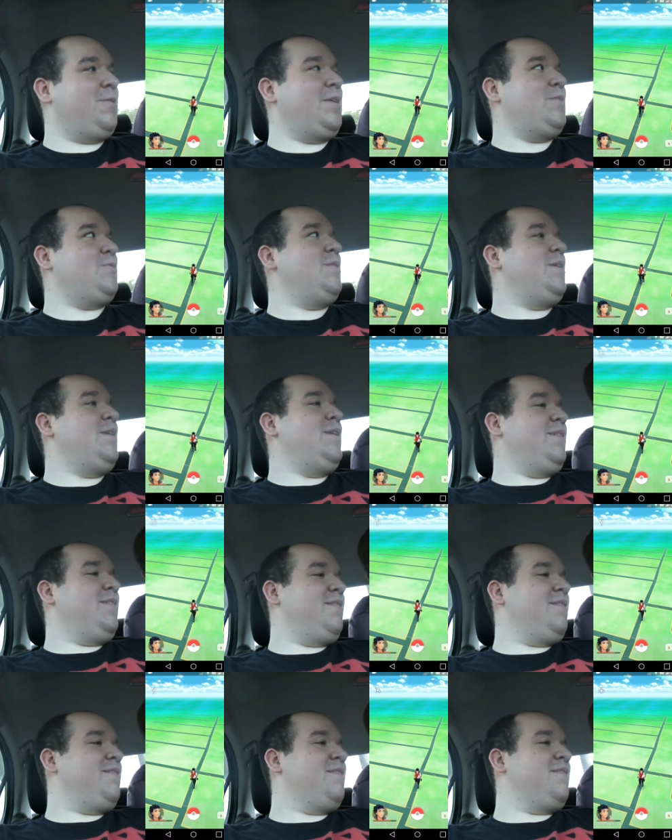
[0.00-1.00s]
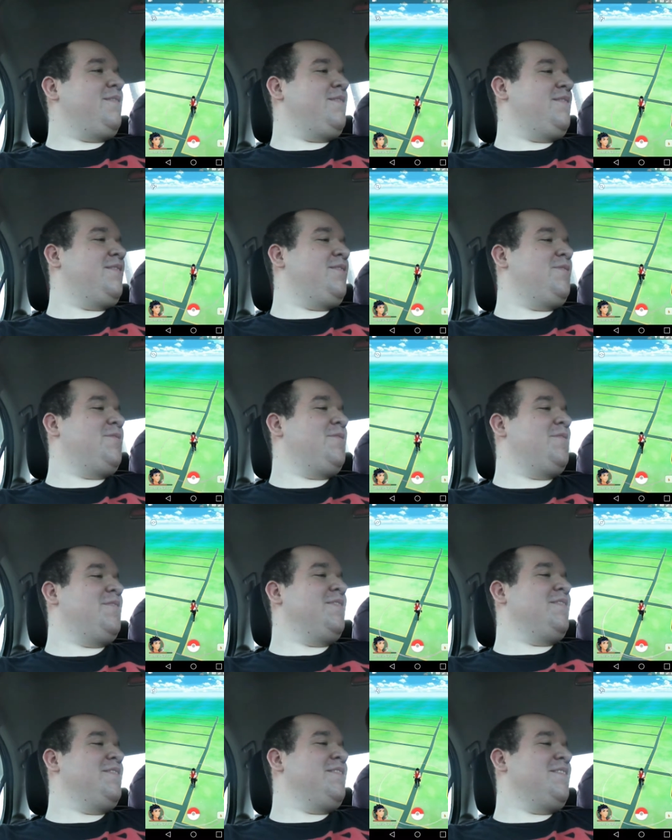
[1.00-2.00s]
fuck? Yeah, look at all the squirrels,
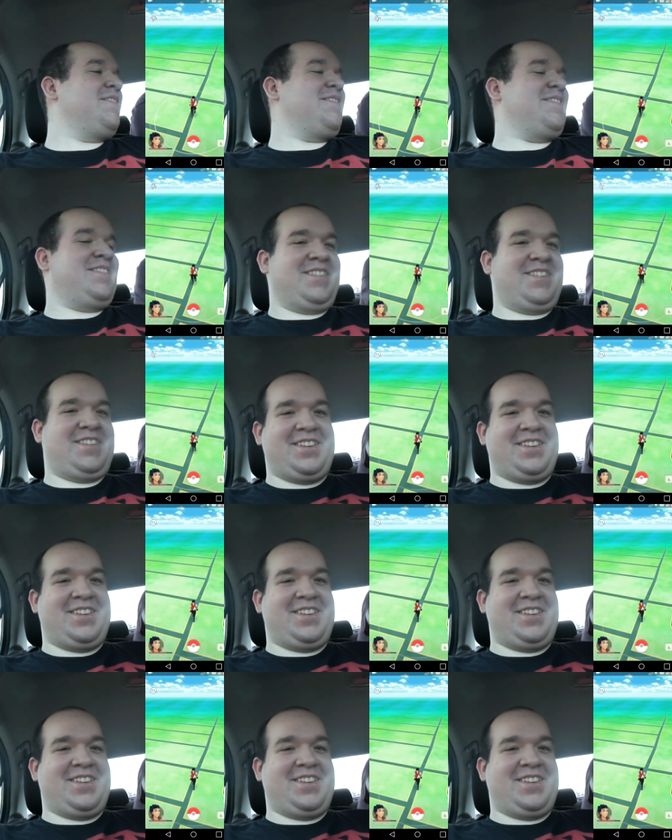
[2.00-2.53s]
man! Look at